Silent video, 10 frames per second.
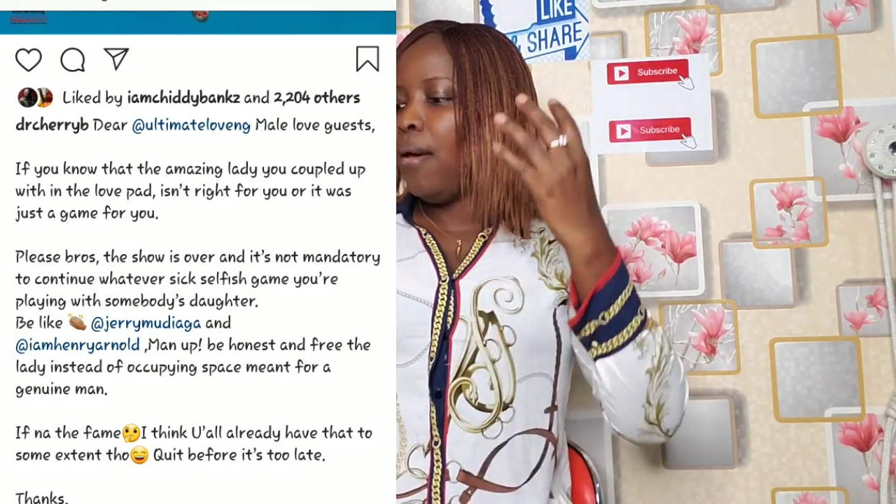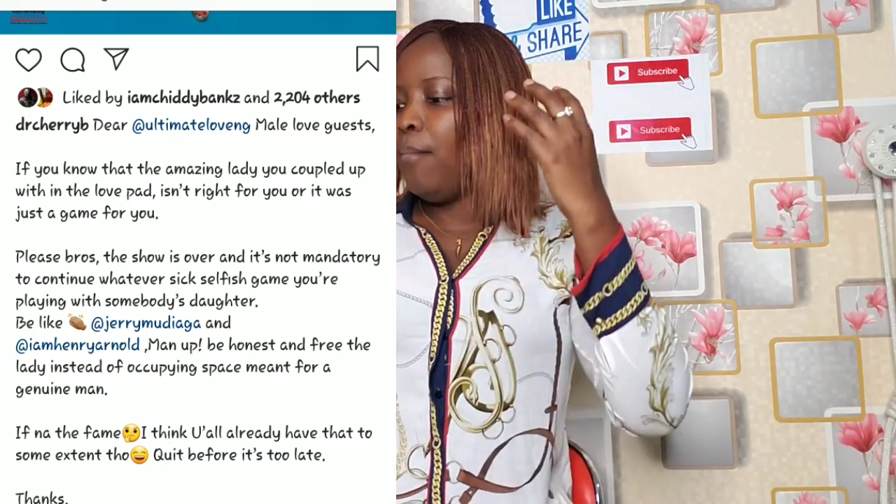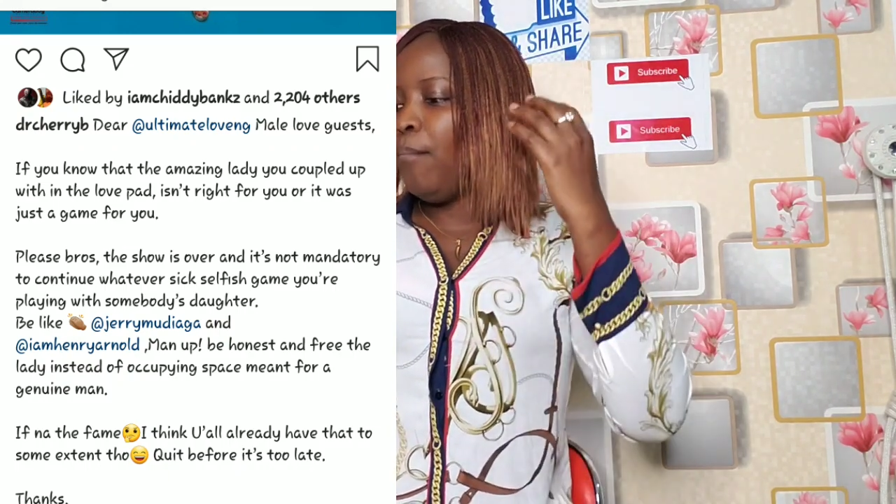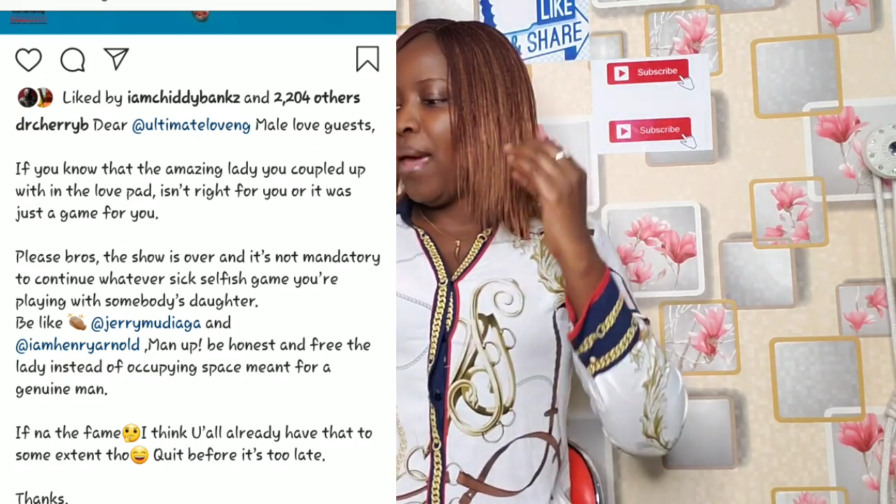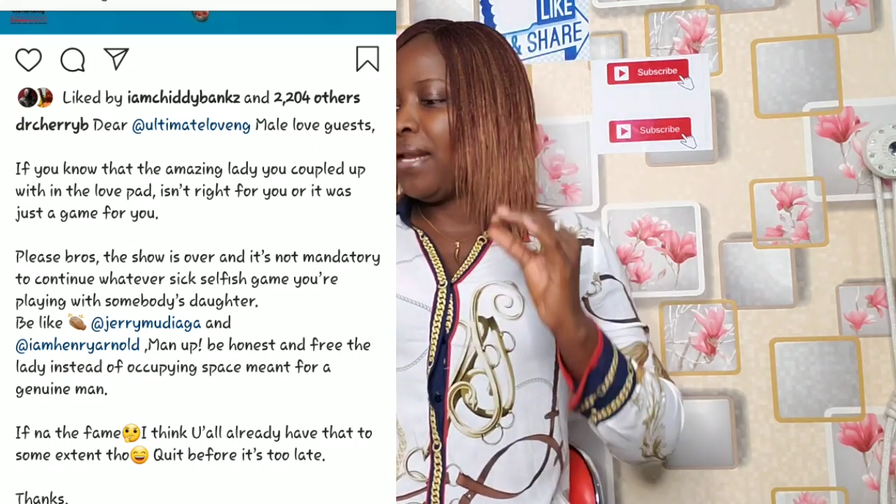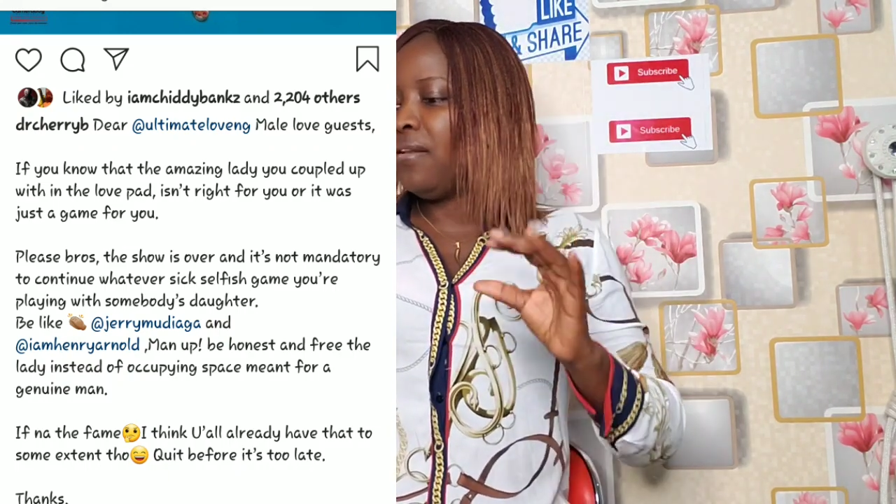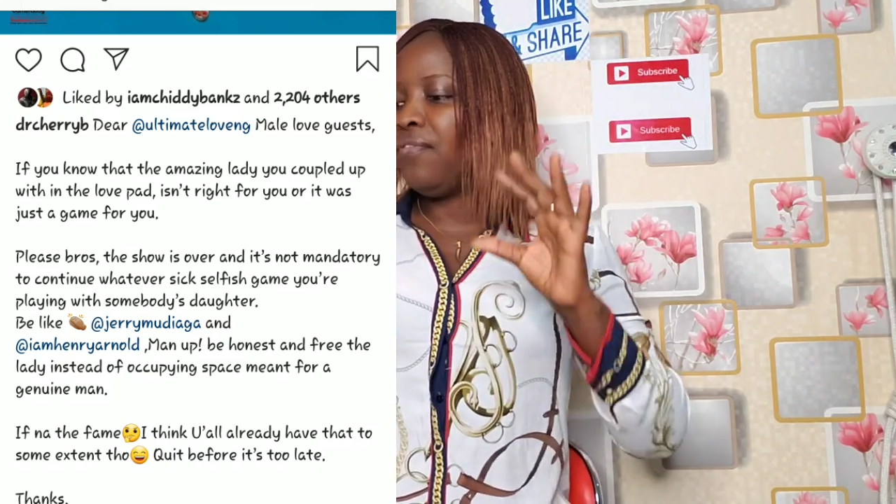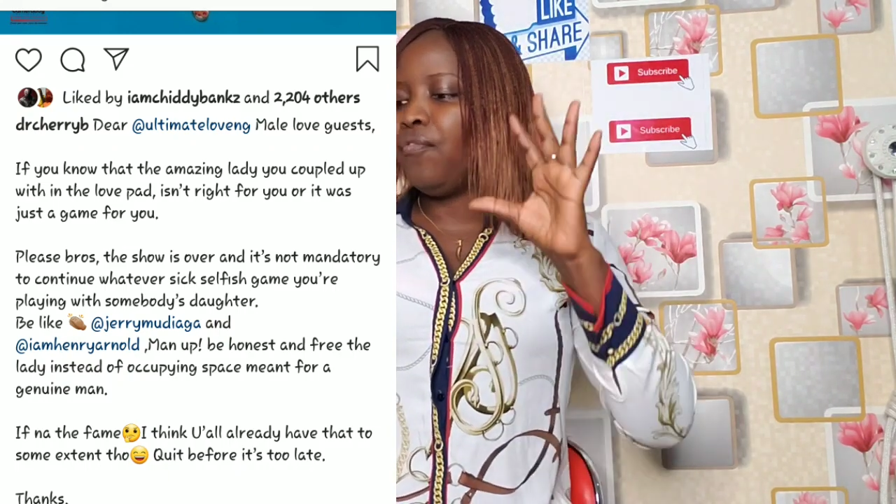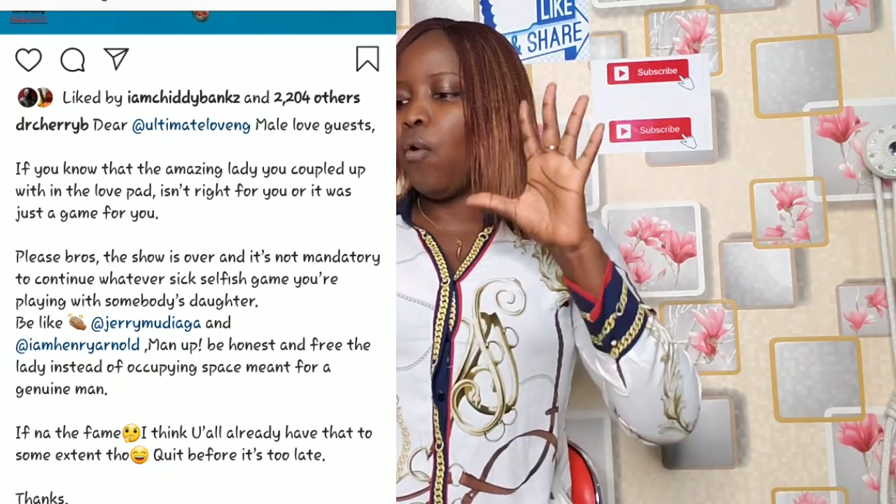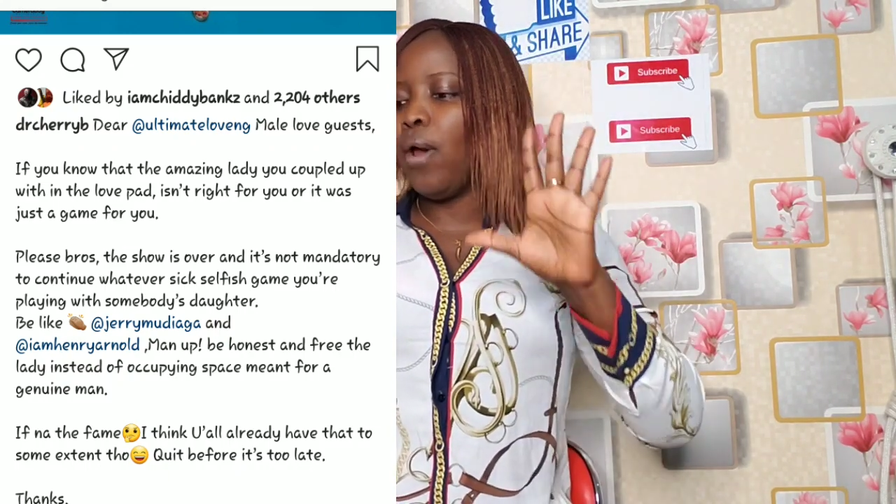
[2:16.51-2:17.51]
meant
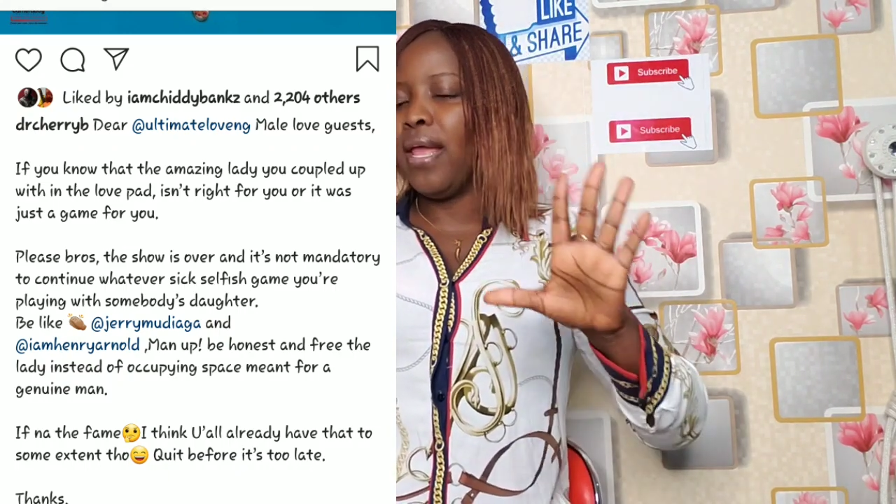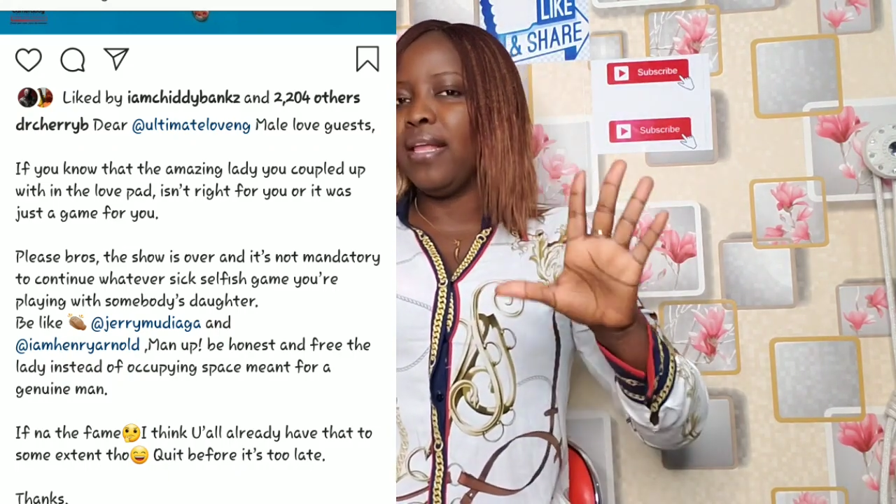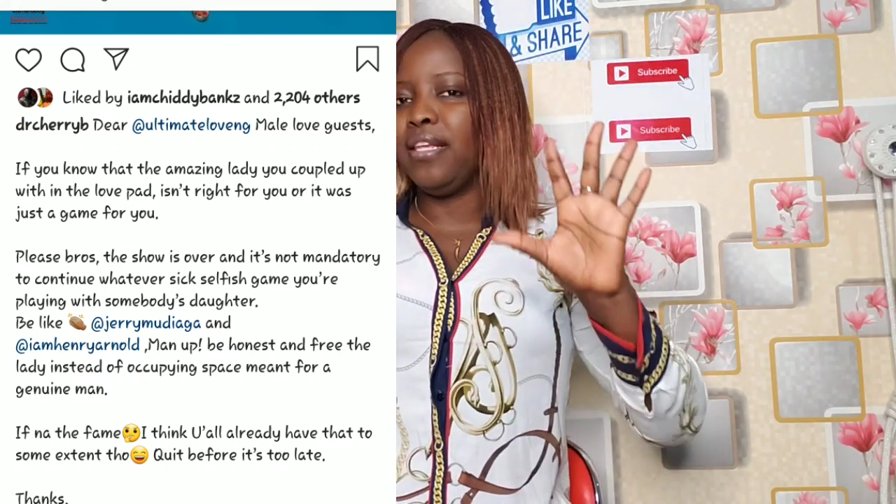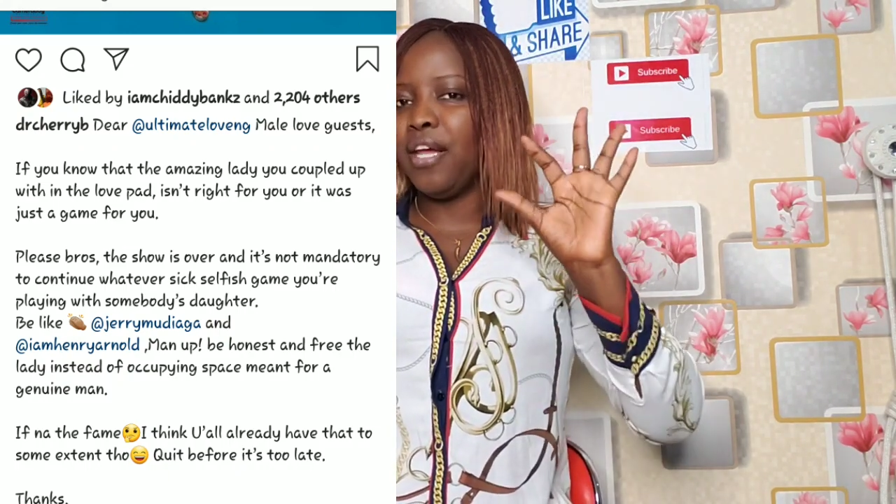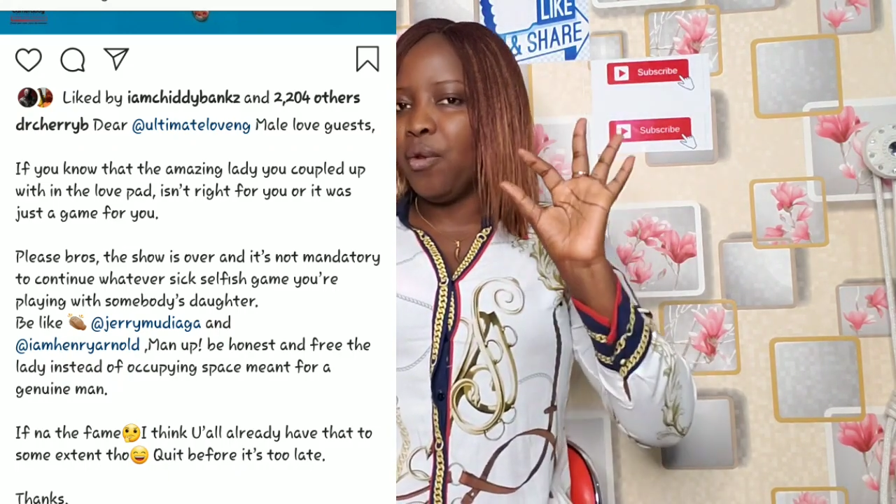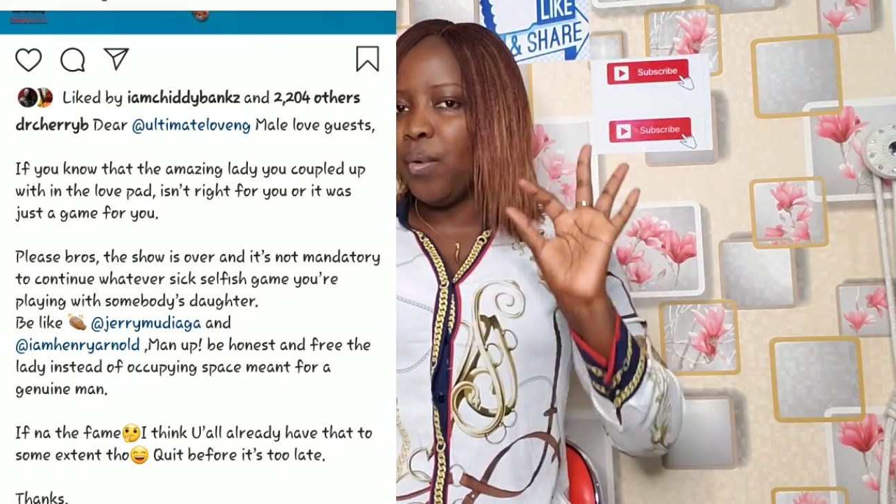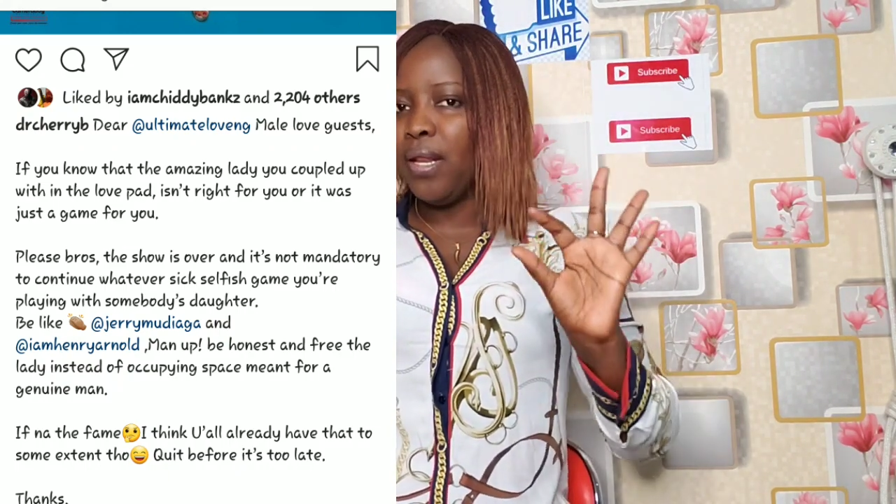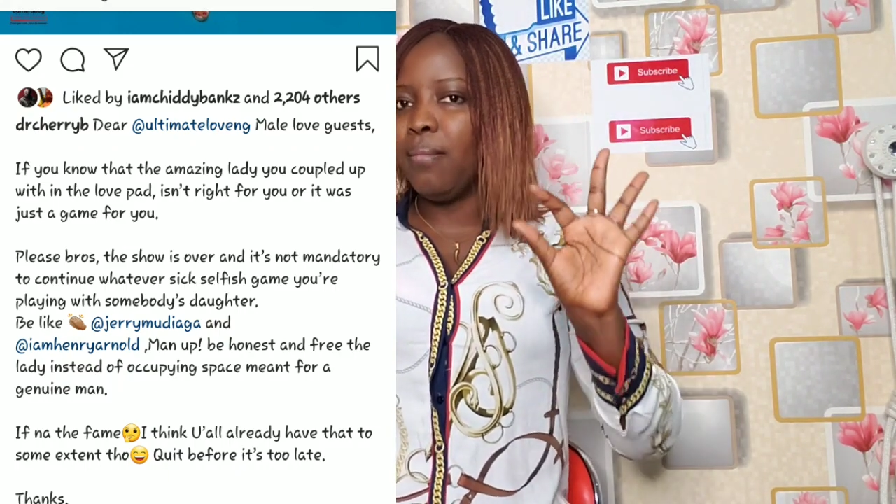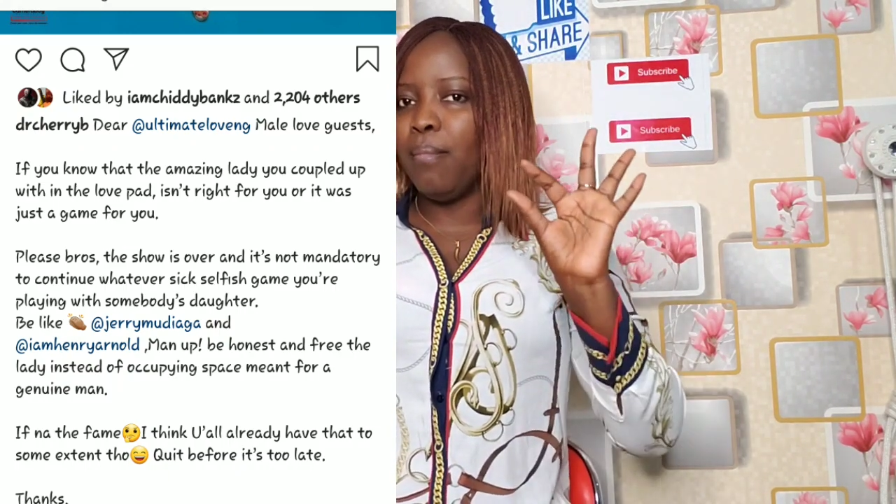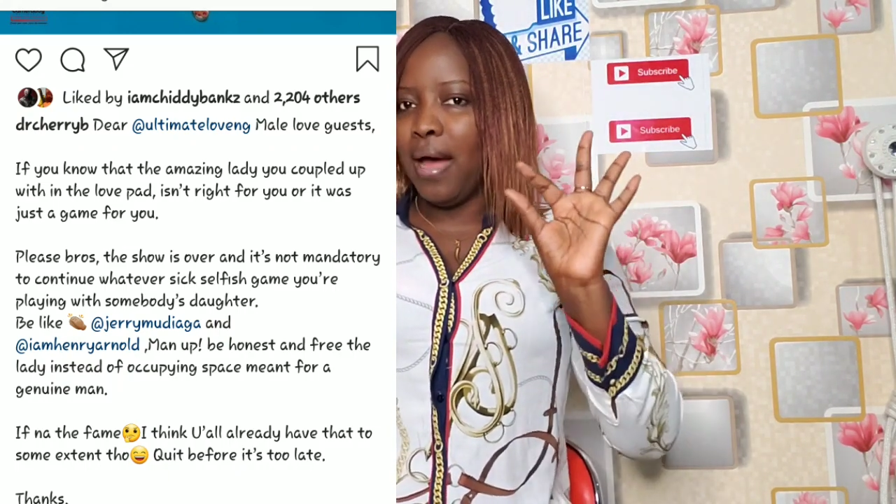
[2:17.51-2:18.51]
for a
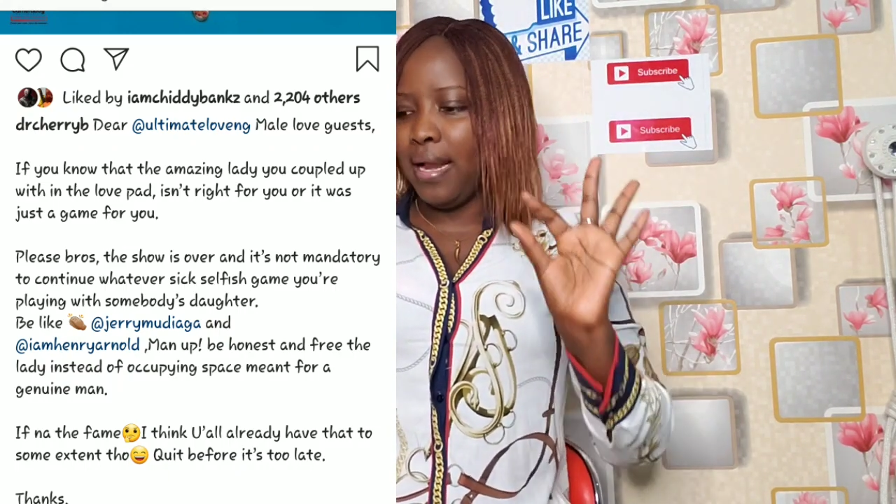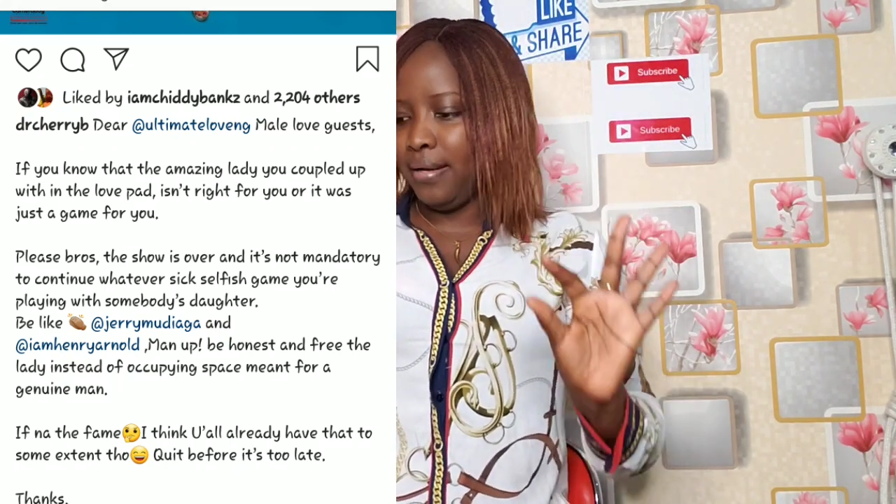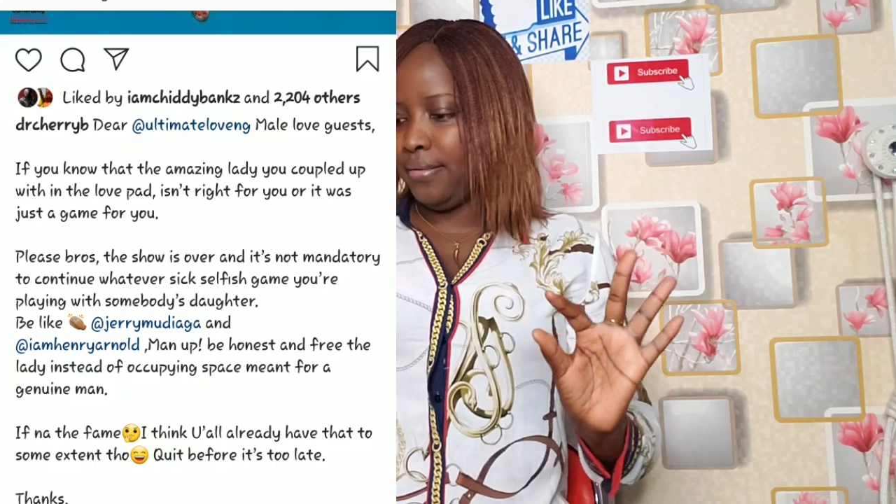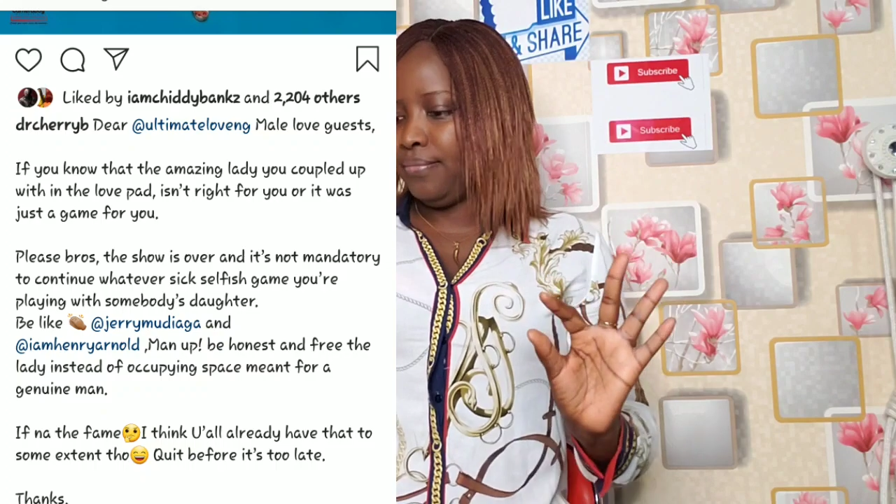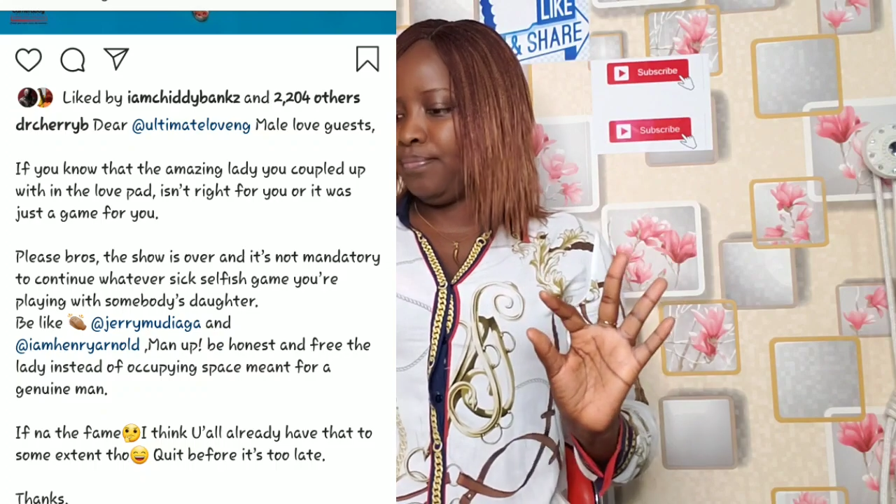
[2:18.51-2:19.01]
genuine man.